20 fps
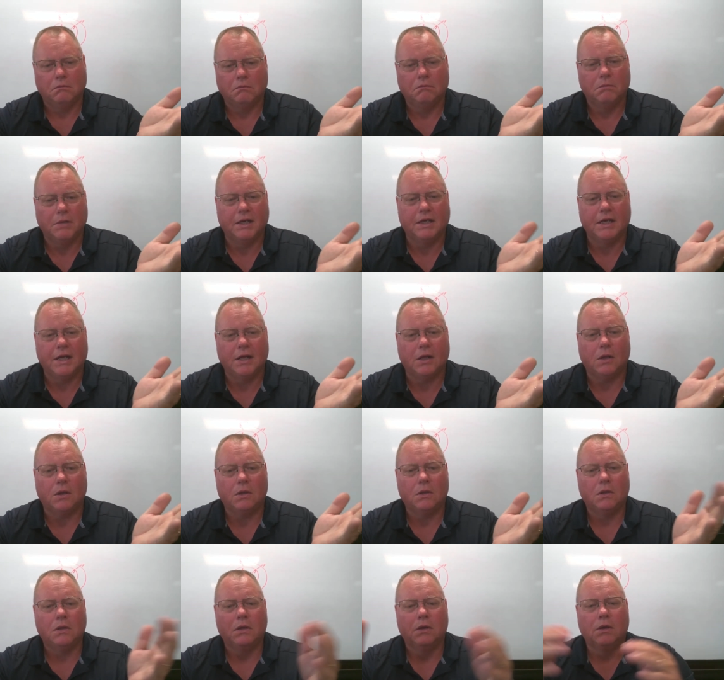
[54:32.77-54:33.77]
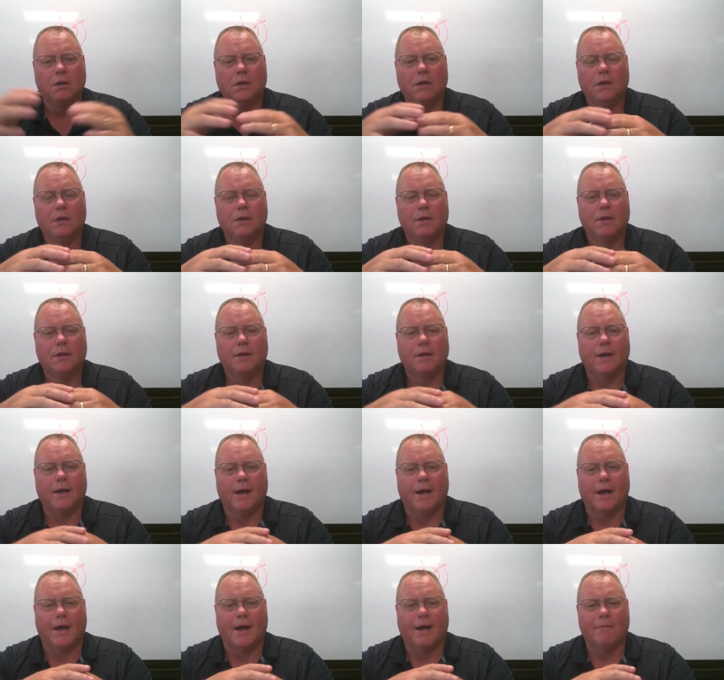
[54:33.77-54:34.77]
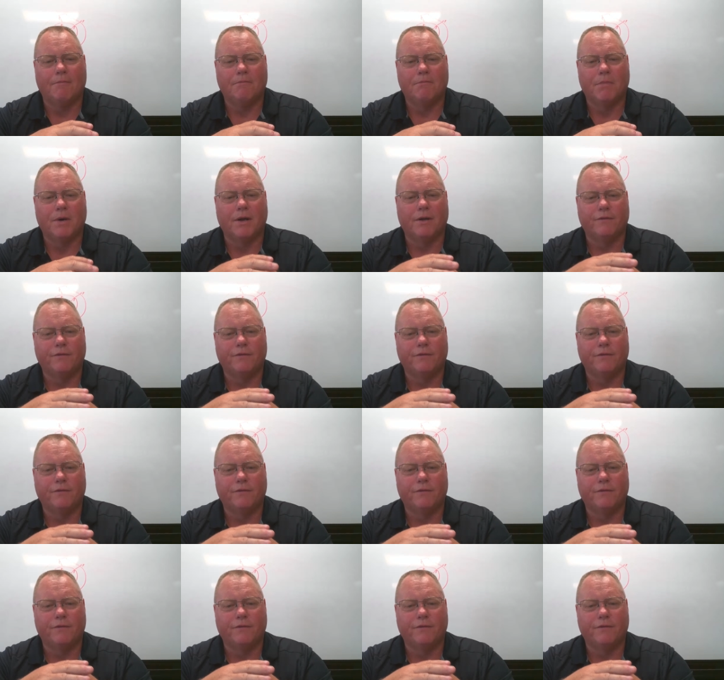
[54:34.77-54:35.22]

big deal. But